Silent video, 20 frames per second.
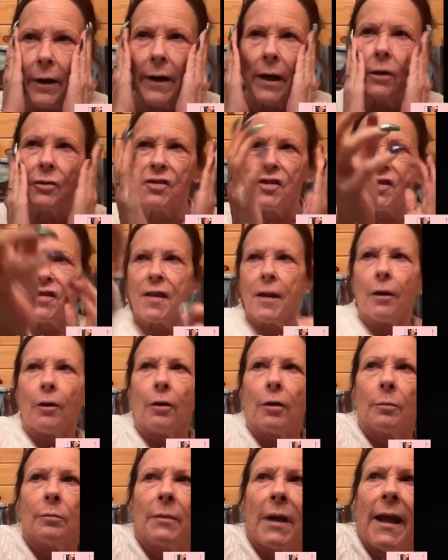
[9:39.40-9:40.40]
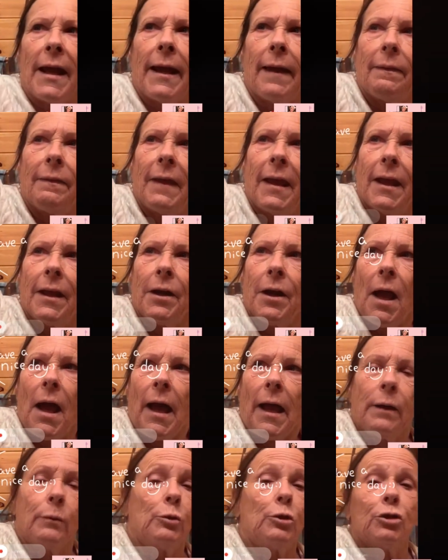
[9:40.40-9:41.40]
start out serum, and
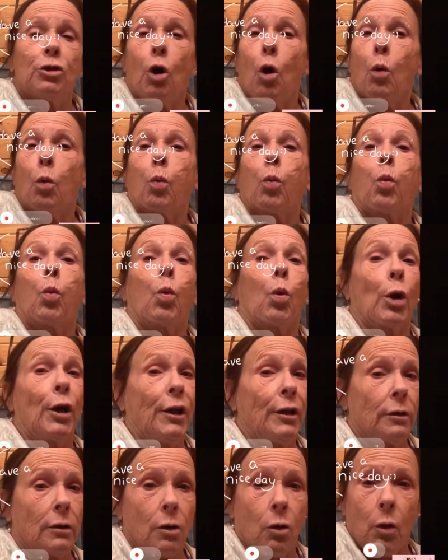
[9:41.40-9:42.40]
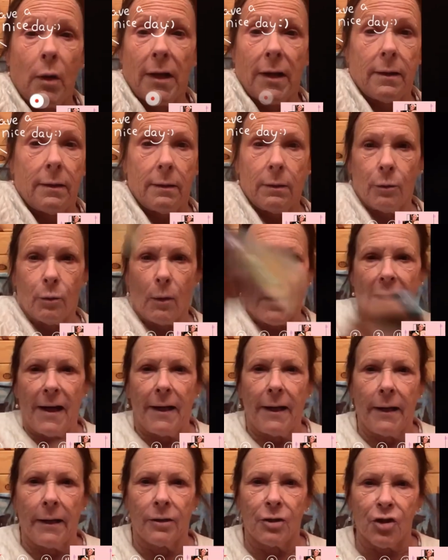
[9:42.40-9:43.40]
then I will go real quick
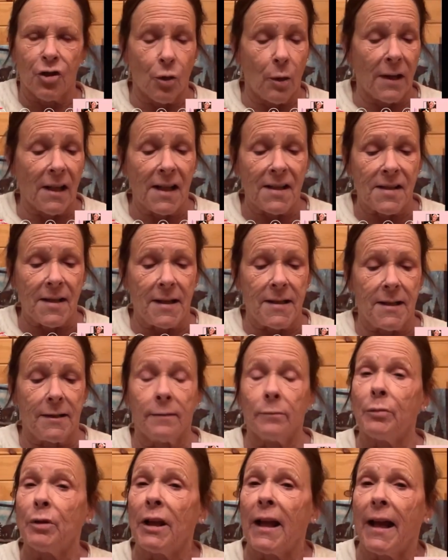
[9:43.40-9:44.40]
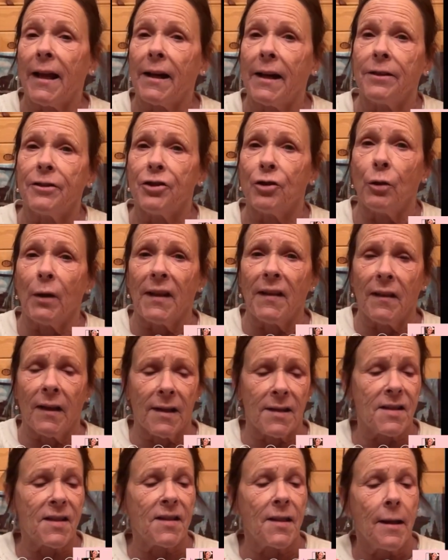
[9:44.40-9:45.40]
right into it because I didn't plan on
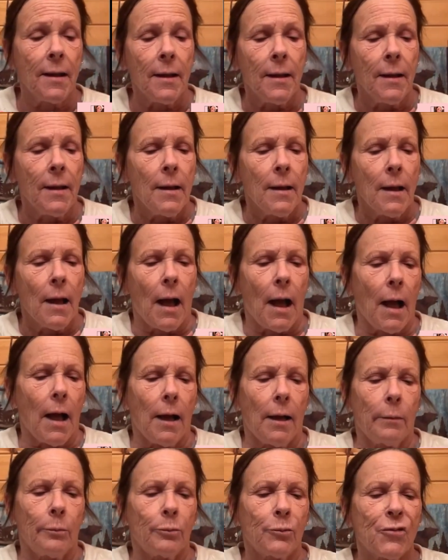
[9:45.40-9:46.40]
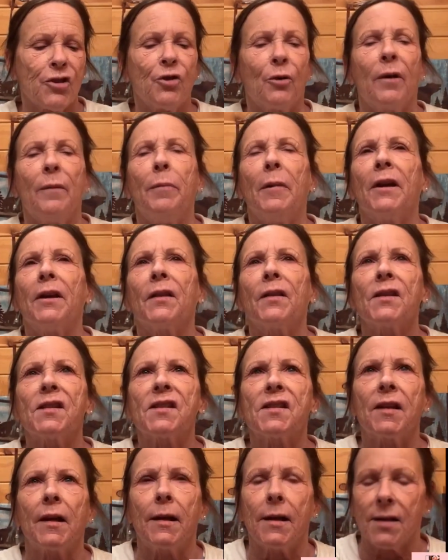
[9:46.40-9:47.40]
doing this. So
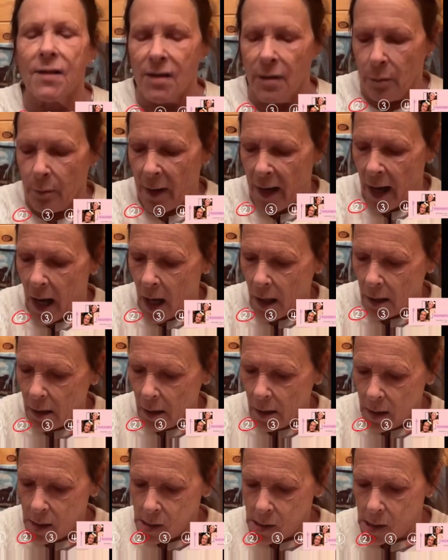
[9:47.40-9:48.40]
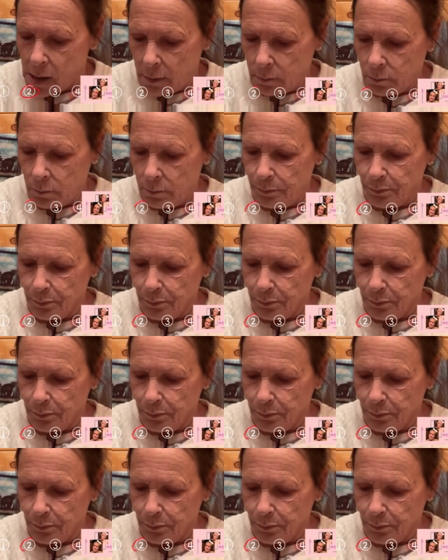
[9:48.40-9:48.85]
we've been to the cities and back